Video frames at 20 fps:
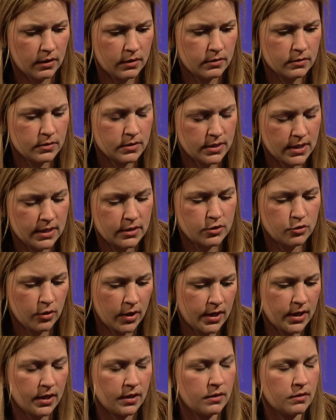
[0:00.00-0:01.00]
state
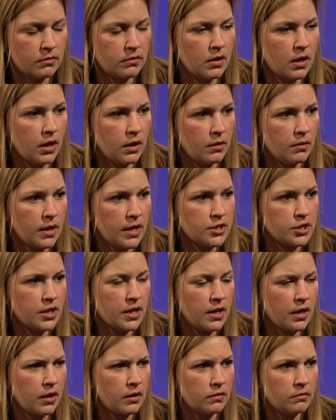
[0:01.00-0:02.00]
training
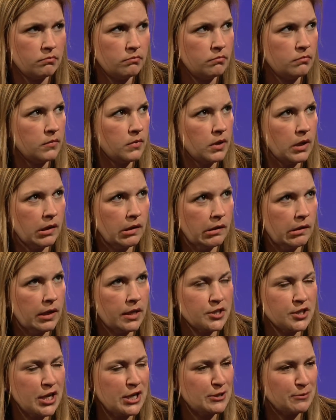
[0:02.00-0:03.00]
and
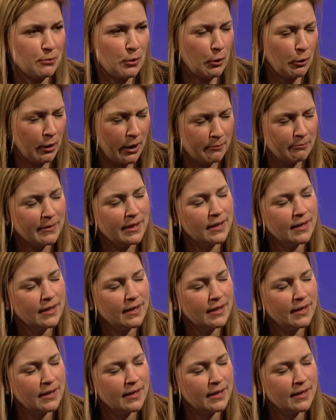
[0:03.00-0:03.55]
education program.